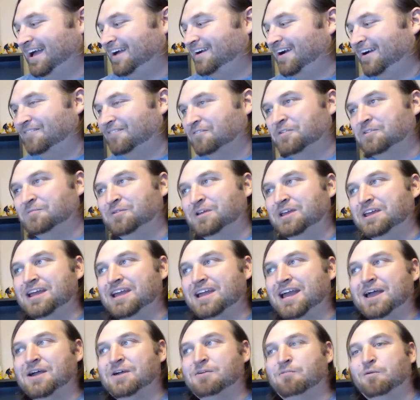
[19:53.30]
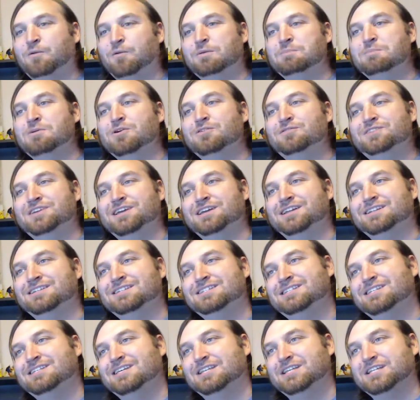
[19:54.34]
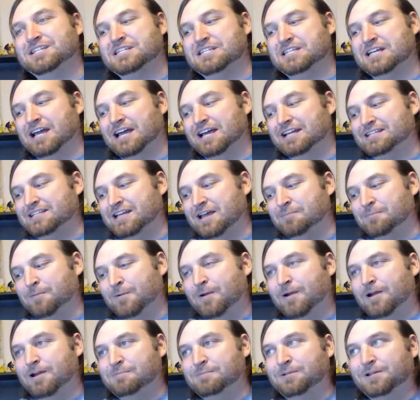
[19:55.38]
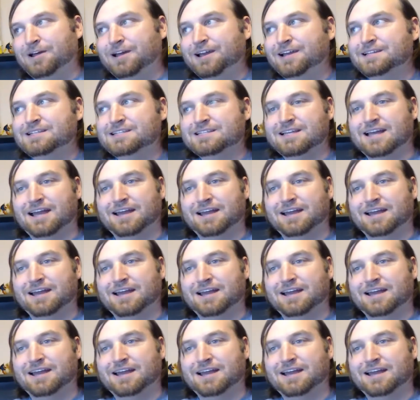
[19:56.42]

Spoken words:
when we moved into this temporary place,